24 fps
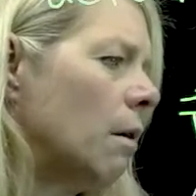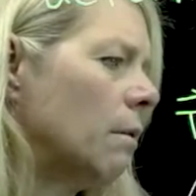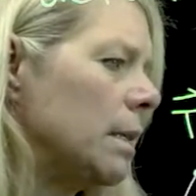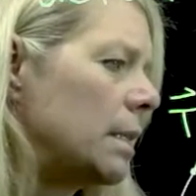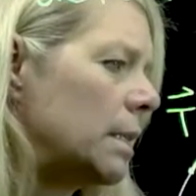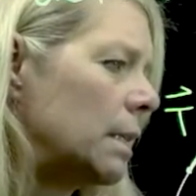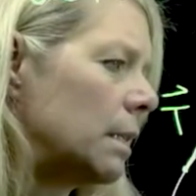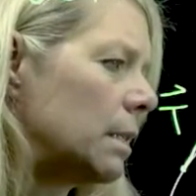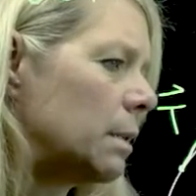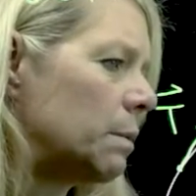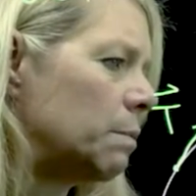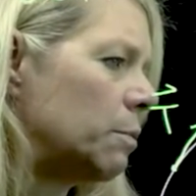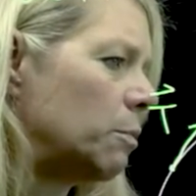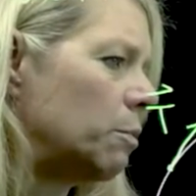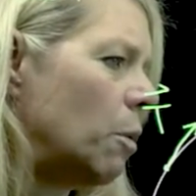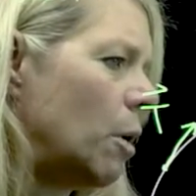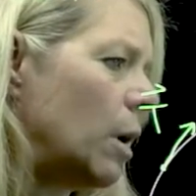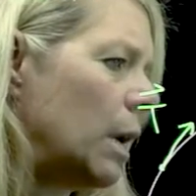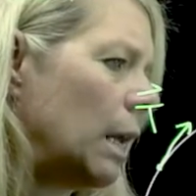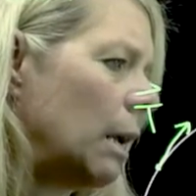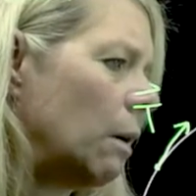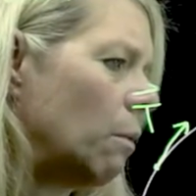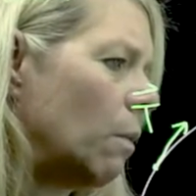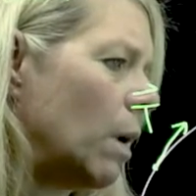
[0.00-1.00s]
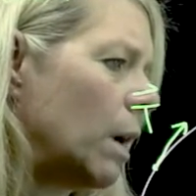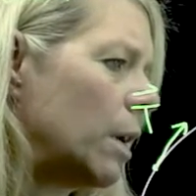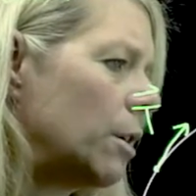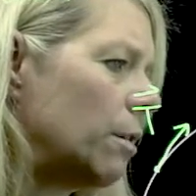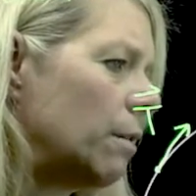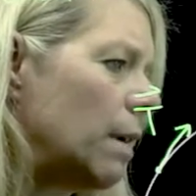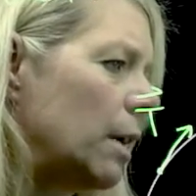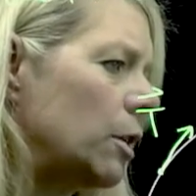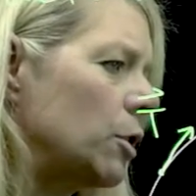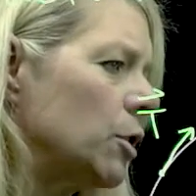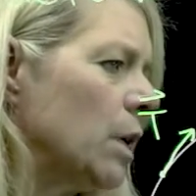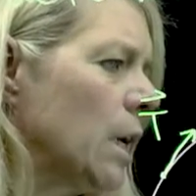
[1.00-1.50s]
we see it's pointing in one
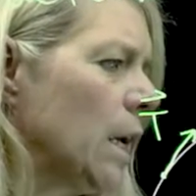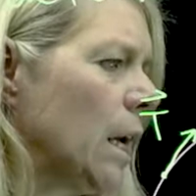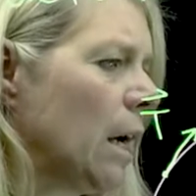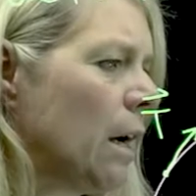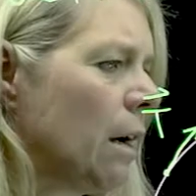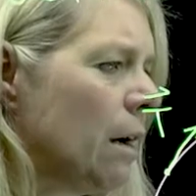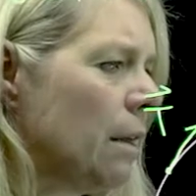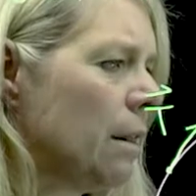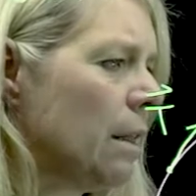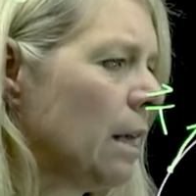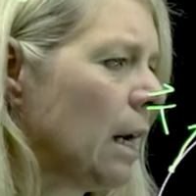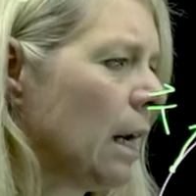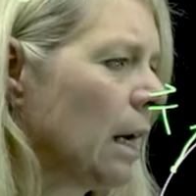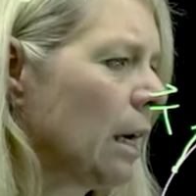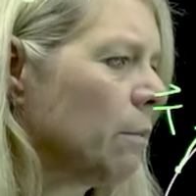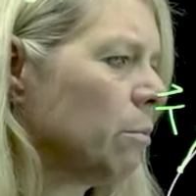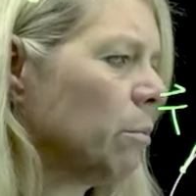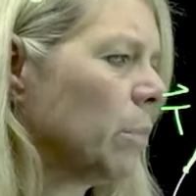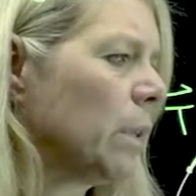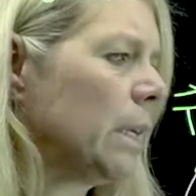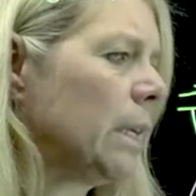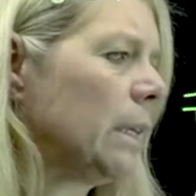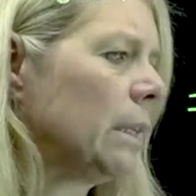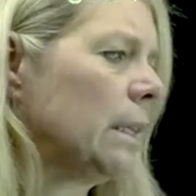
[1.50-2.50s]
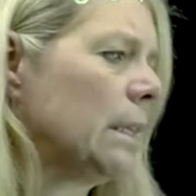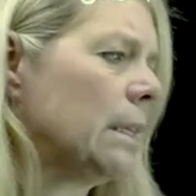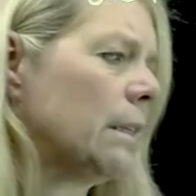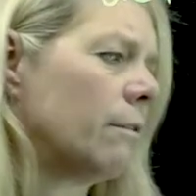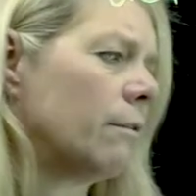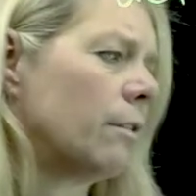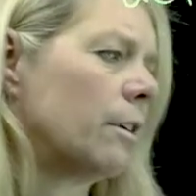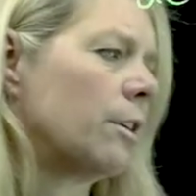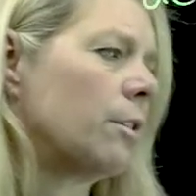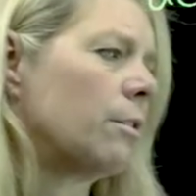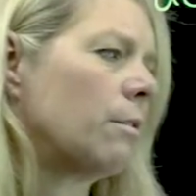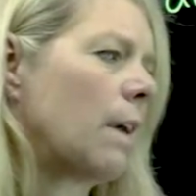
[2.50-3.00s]
direction here and then a completely
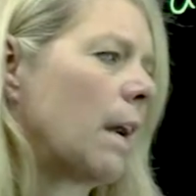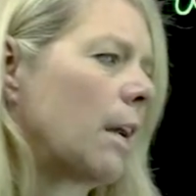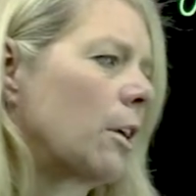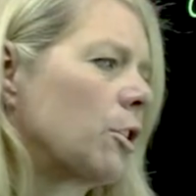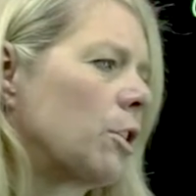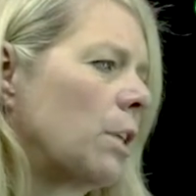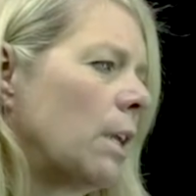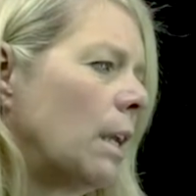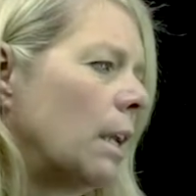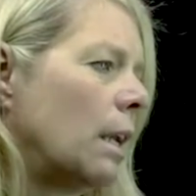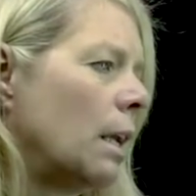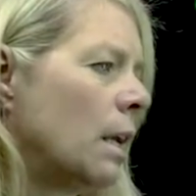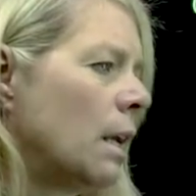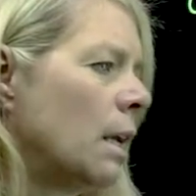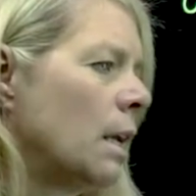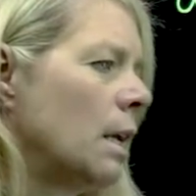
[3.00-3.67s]
different direction